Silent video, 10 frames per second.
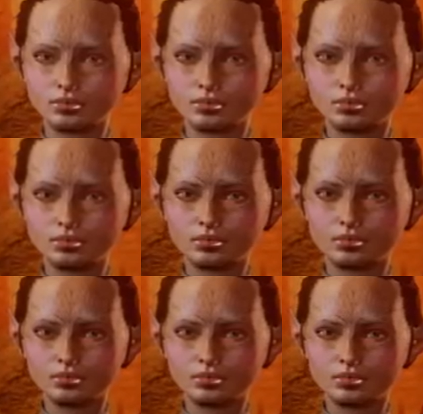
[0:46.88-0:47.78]

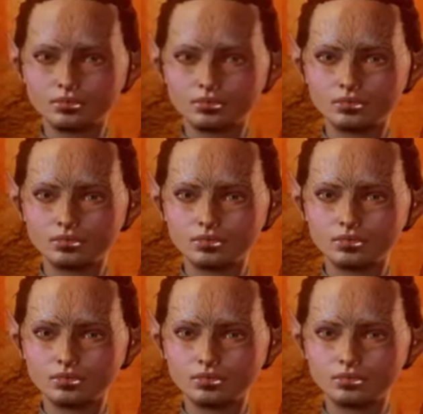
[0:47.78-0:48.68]

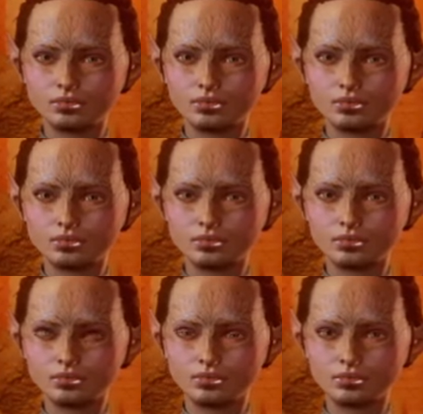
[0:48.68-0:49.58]

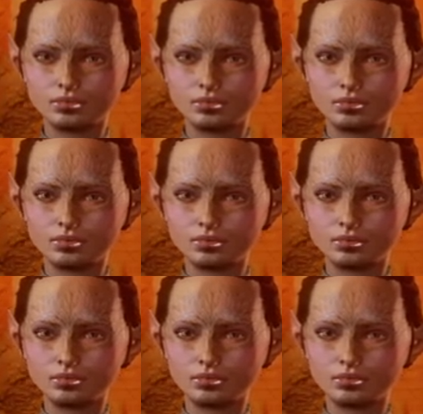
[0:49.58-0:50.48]
(no one is talking)